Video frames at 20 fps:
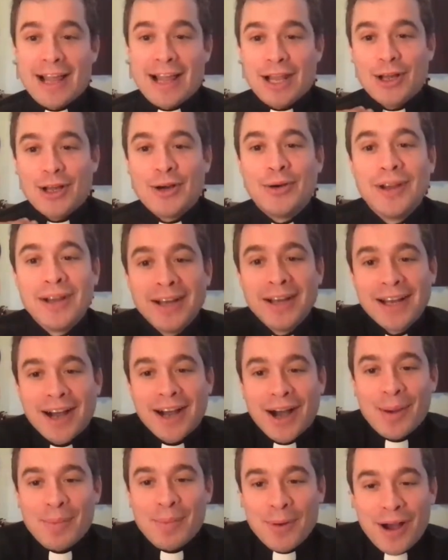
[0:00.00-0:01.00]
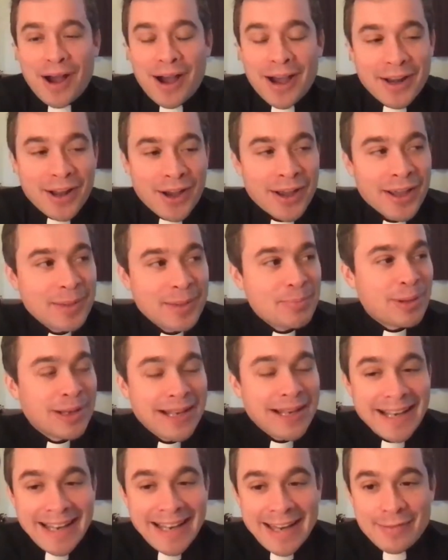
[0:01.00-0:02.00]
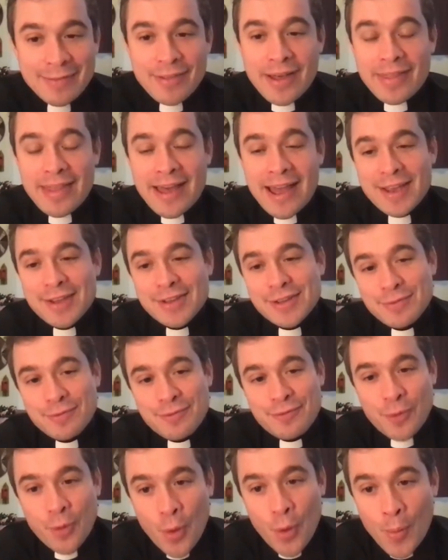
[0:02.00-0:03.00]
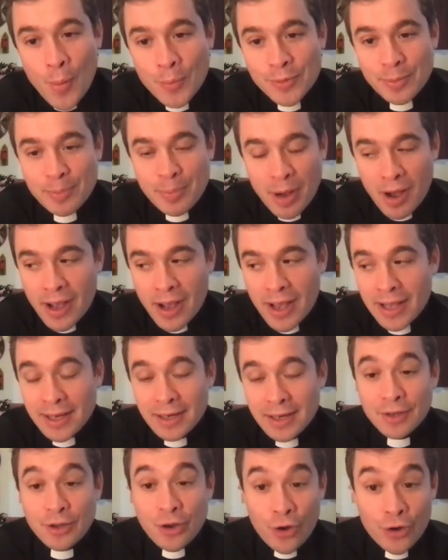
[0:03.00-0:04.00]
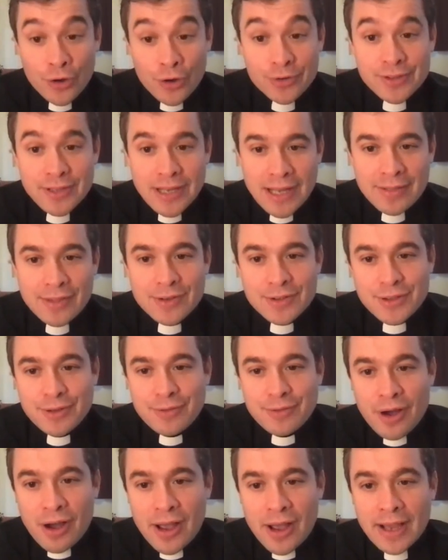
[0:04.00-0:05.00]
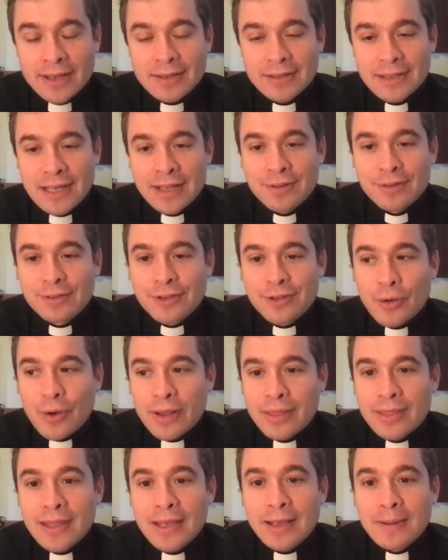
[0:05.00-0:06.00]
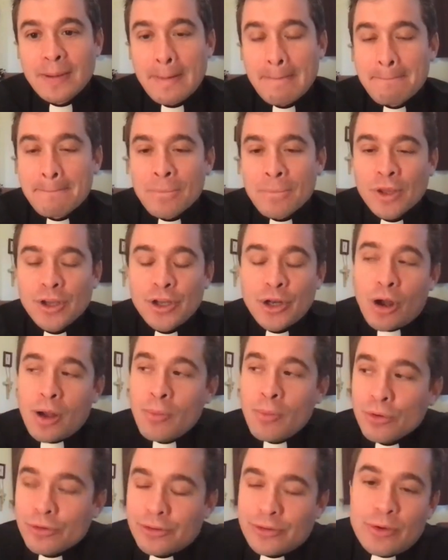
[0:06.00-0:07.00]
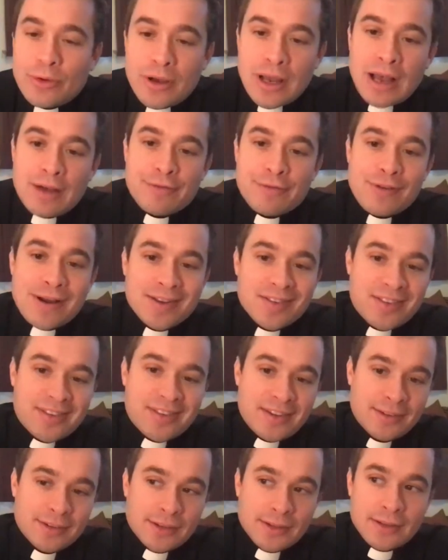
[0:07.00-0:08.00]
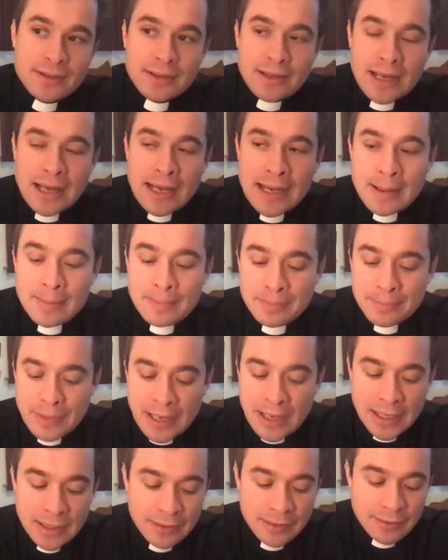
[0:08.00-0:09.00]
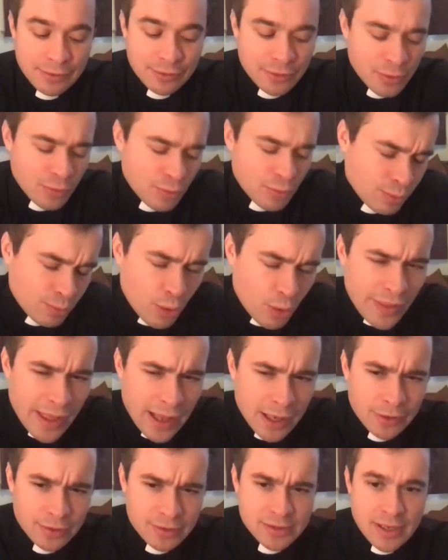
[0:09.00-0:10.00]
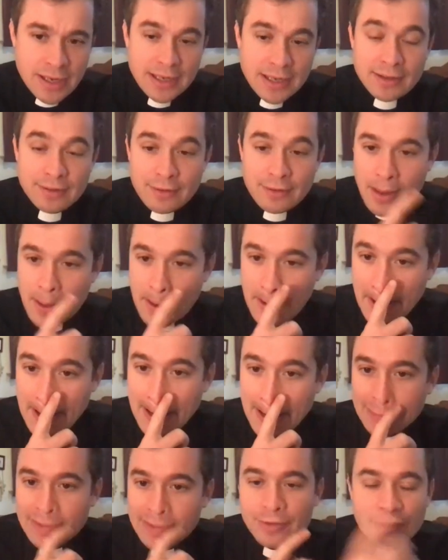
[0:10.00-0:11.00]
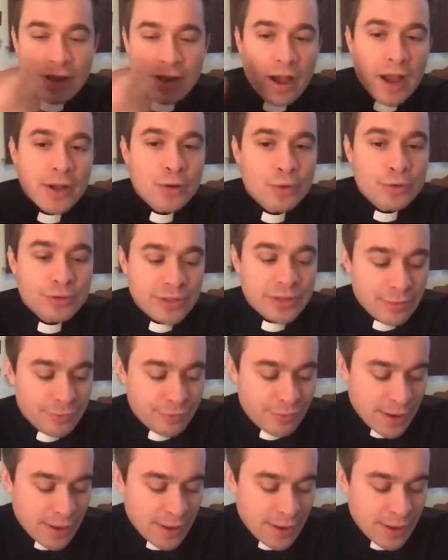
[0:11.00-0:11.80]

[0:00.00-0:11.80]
Hello. And I believe that that is informed by God and the divine. And so I think, you know, I'm also a Franciscan. And so what that looks like is there's a guy called St.